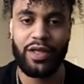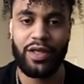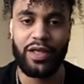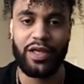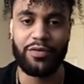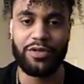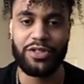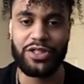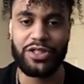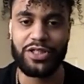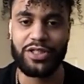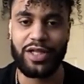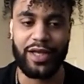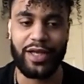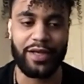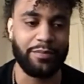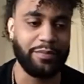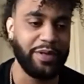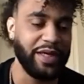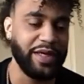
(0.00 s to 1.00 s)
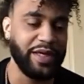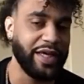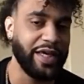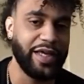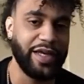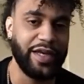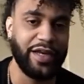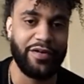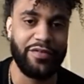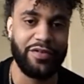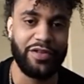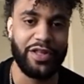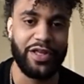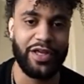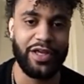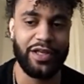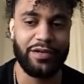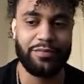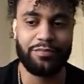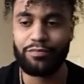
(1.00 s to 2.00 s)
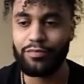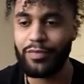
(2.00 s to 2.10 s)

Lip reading: It was just like a big hit here every then,